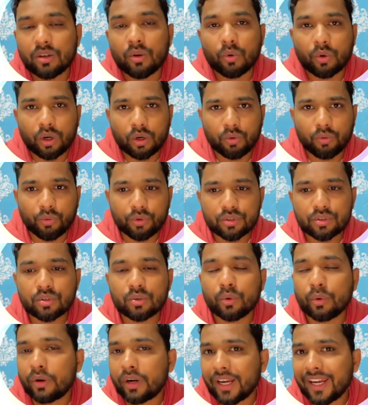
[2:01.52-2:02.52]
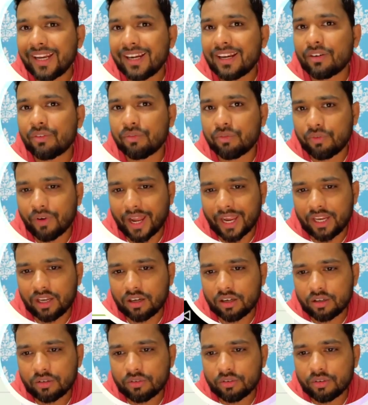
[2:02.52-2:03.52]
localhost to read a file,
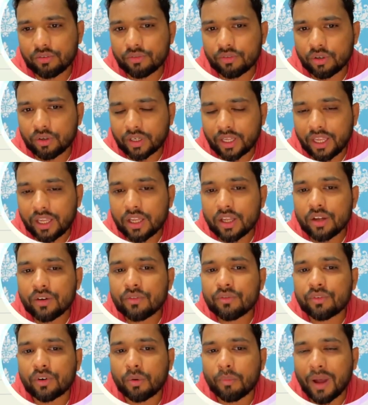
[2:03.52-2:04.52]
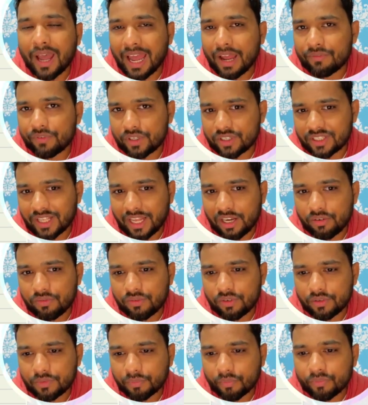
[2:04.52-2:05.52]
okay, from app itself.
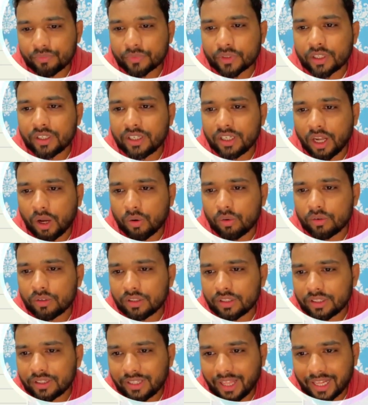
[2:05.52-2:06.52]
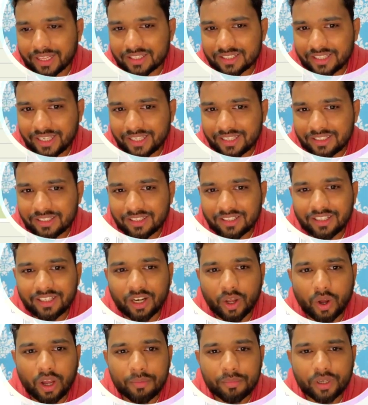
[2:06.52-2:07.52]
Now, that's it.
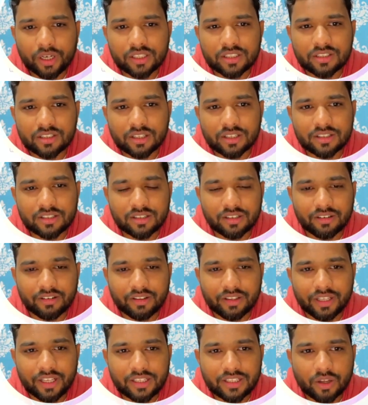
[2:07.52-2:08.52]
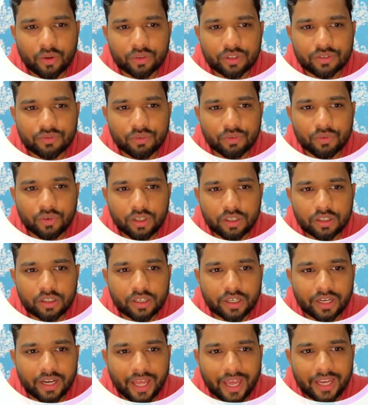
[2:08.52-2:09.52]
Now, I'm going to just run this, how this will work.
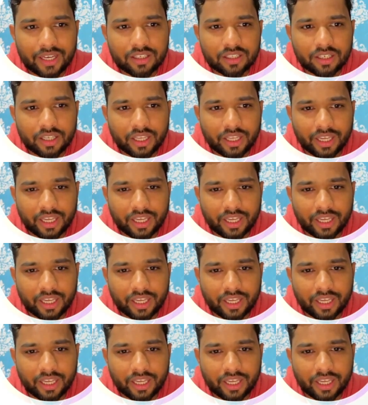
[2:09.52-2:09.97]
Connect AI